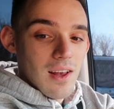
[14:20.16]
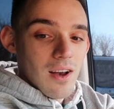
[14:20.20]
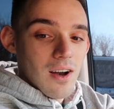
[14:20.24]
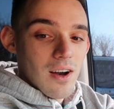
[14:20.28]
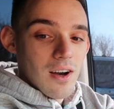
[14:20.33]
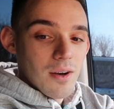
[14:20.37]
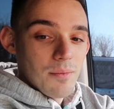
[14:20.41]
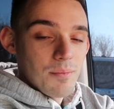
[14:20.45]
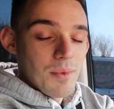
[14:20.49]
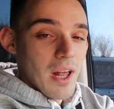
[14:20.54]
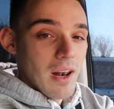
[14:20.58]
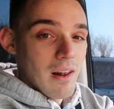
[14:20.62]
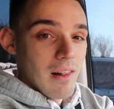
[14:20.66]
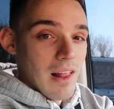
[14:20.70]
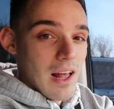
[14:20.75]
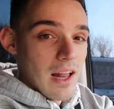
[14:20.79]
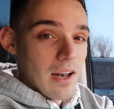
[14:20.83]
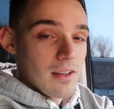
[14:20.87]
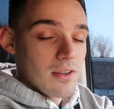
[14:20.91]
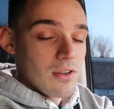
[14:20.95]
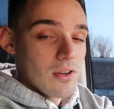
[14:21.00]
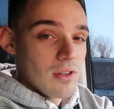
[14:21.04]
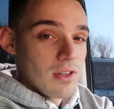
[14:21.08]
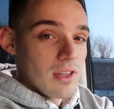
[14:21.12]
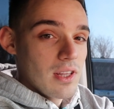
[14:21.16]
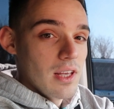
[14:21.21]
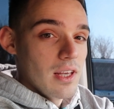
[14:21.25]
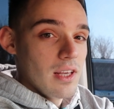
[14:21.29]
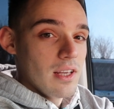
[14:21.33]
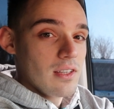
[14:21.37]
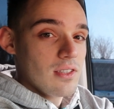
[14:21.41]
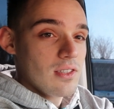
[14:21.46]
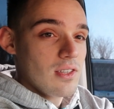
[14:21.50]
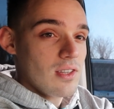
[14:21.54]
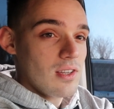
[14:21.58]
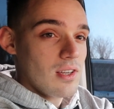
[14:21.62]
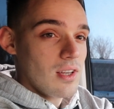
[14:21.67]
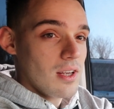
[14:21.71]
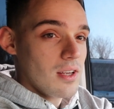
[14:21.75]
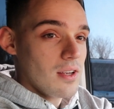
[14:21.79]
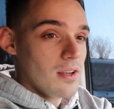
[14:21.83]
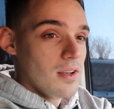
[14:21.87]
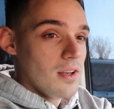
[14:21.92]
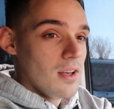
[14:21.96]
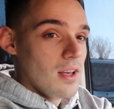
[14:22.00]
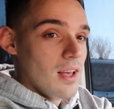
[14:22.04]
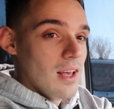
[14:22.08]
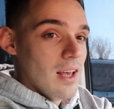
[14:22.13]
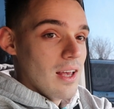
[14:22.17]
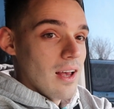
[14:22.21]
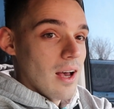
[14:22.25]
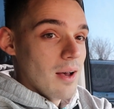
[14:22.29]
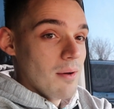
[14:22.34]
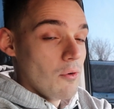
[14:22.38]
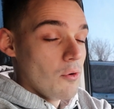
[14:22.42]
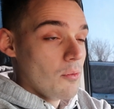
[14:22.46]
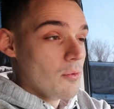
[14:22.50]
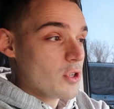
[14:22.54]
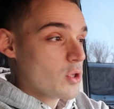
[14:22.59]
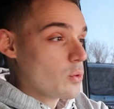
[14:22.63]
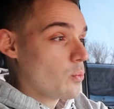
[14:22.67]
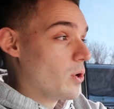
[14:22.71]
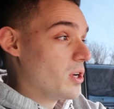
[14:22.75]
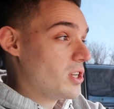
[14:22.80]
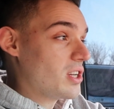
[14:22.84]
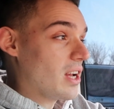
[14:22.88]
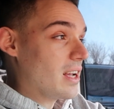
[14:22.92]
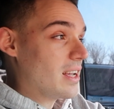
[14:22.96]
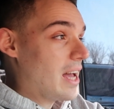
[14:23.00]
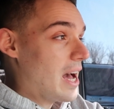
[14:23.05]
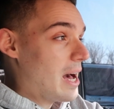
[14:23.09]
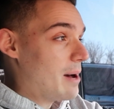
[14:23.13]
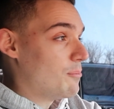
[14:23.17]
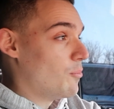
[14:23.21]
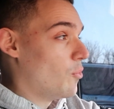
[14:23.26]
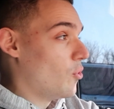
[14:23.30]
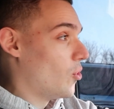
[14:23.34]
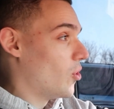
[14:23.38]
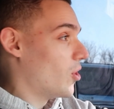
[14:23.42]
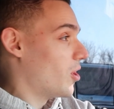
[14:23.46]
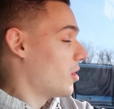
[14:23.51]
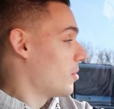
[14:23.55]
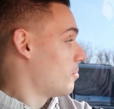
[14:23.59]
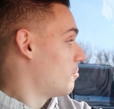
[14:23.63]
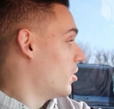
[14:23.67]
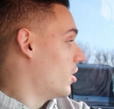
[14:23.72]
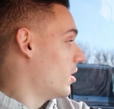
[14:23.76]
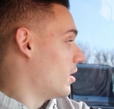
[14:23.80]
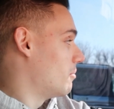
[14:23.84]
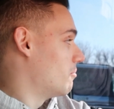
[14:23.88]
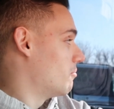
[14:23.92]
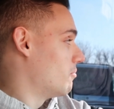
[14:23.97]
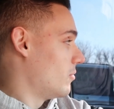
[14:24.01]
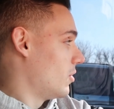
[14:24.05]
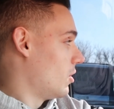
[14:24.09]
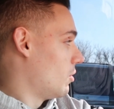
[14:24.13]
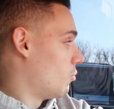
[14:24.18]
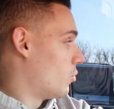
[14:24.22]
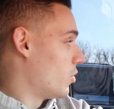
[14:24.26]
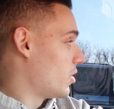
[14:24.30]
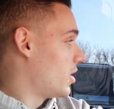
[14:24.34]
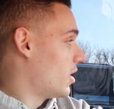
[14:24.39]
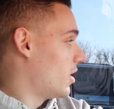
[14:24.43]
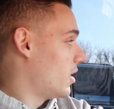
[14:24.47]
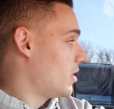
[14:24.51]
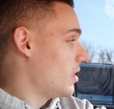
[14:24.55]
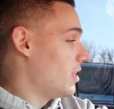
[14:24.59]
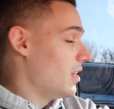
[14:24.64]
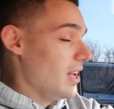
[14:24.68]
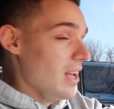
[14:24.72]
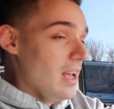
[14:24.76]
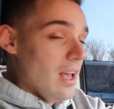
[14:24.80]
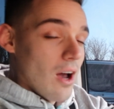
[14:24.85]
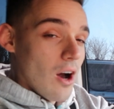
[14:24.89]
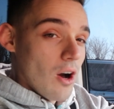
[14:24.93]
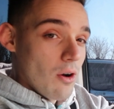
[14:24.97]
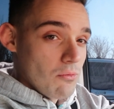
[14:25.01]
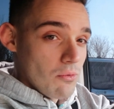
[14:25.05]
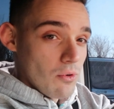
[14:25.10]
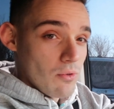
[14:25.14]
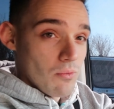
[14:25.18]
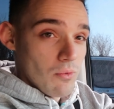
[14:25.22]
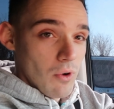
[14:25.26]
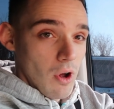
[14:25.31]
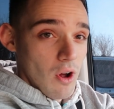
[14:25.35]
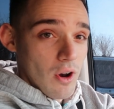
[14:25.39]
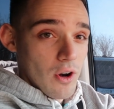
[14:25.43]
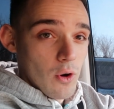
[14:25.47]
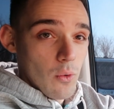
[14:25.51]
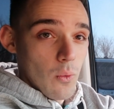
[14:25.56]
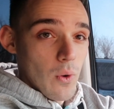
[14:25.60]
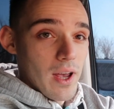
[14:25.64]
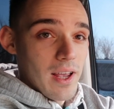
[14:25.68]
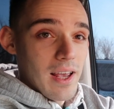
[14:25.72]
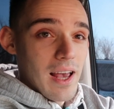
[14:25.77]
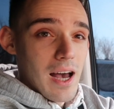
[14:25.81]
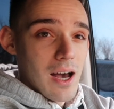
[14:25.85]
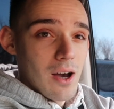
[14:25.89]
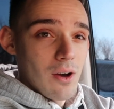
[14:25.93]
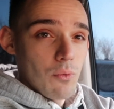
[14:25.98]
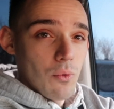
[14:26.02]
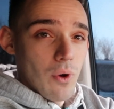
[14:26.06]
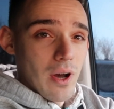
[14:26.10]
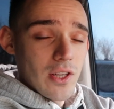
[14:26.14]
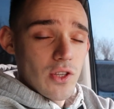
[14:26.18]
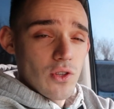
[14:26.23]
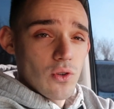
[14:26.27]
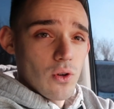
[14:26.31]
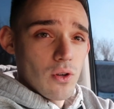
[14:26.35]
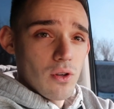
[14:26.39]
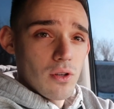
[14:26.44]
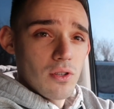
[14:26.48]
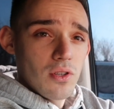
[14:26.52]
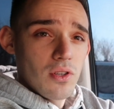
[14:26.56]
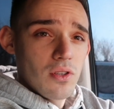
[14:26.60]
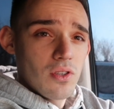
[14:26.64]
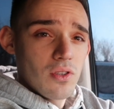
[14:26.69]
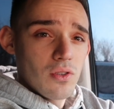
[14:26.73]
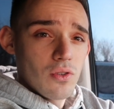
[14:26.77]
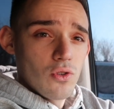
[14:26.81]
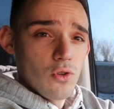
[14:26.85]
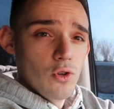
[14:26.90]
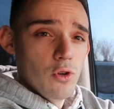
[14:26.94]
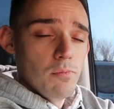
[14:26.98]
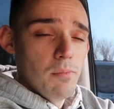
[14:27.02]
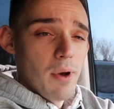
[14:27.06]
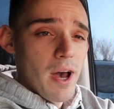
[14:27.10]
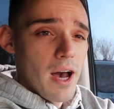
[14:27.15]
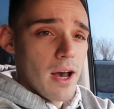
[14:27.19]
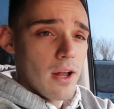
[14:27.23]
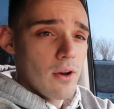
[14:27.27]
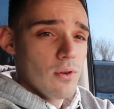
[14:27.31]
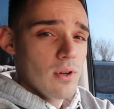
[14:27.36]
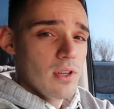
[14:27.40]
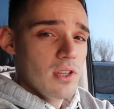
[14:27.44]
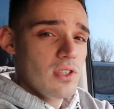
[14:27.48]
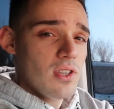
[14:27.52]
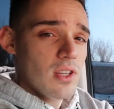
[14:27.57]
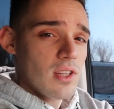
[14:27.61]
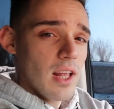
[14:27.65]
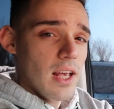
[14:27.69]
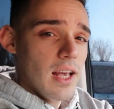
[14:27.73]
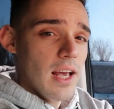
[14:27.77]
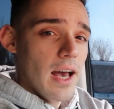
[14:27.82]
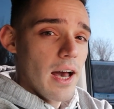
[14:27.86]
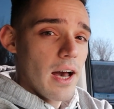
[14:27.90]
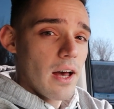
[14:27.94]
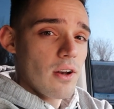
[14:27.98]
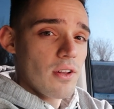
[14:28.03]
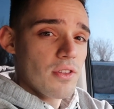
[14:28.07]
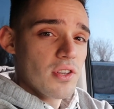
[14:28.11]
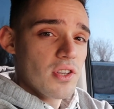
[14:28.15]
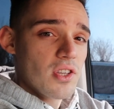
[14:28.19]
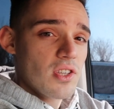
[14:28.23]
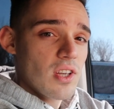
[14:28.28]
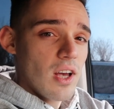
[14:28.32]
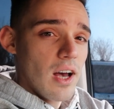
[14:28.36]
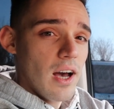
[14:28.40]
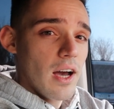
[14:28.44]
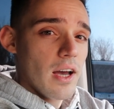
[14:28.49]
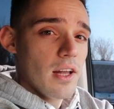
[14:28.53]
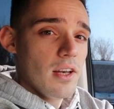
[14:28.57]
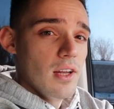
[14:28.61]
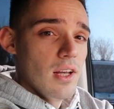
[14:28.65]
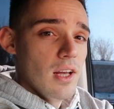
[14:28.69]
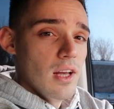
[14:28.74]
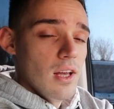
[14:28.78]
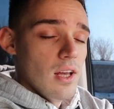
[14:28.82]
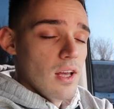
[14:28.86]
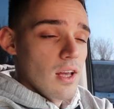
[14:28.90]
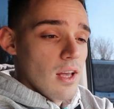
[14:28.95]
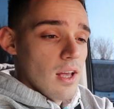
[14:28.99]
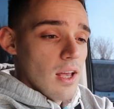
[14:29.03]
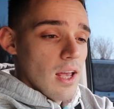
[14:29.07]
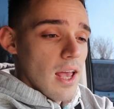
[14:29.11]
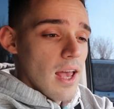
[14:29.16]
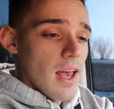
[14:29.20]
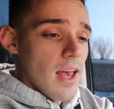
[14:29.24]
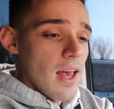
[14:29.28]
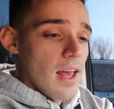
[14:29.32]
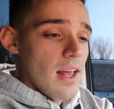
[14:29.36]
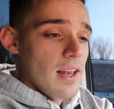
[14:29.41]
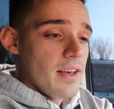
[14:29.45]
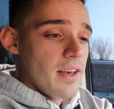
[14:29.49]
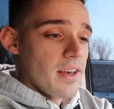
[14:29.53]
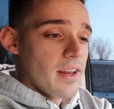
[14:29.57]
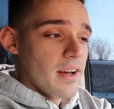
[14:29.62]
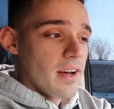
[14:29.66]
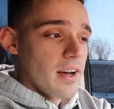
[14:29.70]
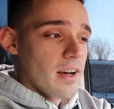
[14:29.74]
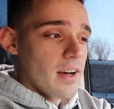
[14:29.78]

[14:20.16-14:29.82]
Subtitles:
Got a lot of good things. I almost wish I got more, but we're done. On our way out, I saw those 2 batteries that they had on the side, and